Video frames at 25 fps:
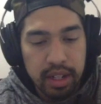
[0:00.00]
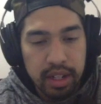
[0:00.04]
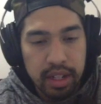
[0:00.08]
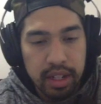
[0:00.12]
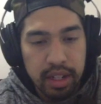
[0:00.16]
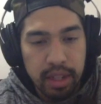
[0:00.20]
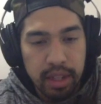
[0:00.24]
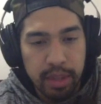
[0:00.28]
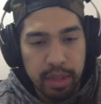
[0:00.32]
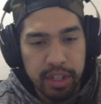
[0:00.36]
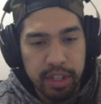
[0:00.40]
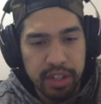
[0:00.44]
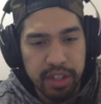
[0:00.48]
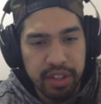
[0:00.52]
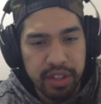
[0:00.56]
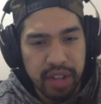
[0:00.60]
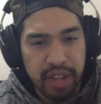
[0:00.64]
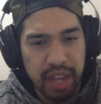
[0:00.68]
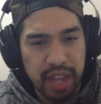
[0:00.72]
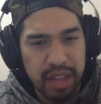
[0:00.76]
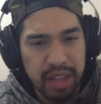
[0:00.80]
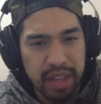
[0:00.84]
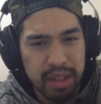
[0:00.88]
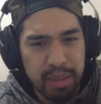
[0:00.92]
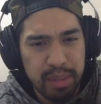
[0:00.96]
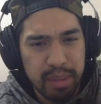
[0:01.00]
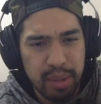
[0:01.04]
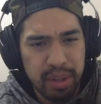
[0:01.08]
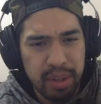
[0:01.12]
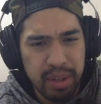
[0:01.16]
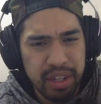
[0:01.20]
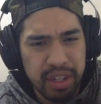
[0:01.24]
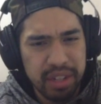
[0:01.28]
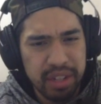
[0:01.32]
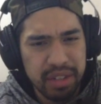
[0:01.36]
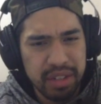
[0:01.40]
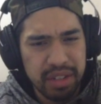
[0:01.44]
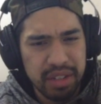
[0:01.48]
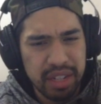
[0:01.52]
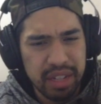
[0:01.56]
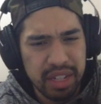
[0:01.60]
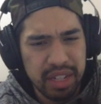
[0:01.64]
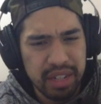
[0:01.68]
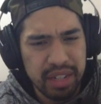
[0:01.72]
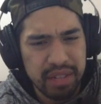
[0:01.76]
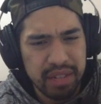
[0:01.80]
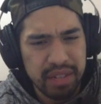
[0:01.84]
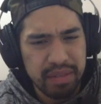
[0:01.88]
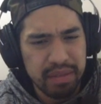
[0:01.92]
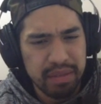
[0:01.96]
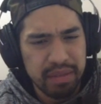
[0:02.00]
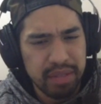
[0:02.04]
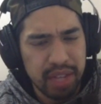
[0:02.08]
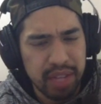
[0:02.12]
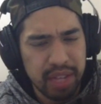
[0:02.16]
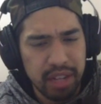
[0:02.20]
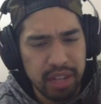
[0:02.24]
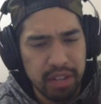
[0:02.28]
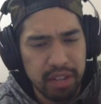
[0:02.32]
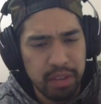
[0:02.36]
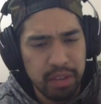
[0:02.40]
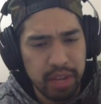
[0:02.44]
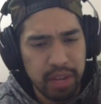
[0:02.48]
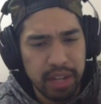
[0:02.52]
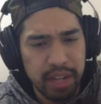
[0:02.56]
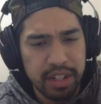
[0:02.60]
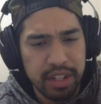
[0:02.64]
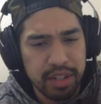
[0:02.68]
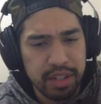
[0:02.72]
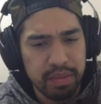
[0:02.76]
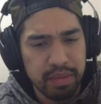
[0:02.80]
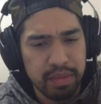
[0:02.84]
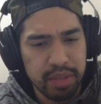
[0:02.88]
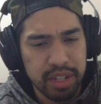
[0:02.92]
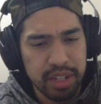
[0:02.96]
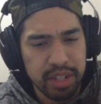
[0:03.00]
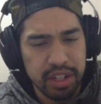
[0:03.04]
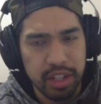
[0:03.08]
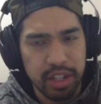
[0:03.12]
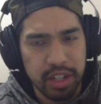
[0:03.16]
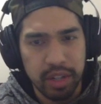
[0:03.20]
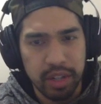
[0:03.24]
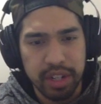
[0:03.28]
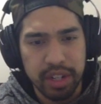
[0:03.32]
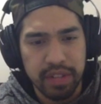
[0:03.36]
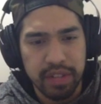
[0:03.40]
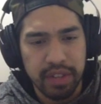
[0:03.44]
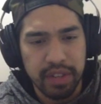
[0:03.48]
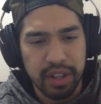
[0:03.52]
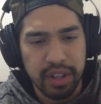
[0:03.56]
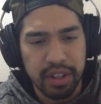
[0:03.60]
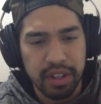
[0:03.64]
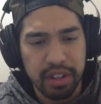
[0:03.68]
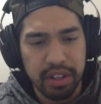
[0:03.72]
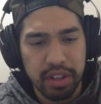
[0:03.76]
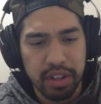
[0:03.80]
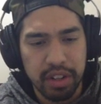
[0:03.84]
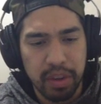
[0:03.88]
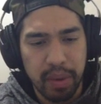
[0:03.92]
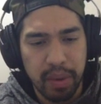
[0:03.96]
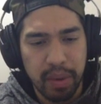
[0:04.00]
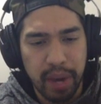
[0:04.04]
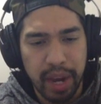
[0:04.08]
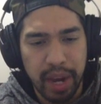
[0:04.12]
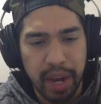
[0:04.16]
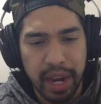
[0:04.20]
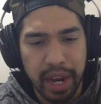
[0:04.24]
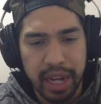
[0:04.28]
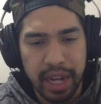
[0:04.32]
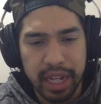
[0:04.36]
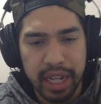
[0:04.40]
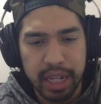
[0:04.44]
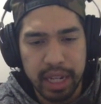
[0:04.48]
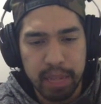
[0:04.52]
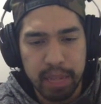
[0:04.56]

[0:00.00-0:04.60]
Not much you can do there. And then the opponent goes... I, I don't know why he just wasn't aggressive there. I don't know why he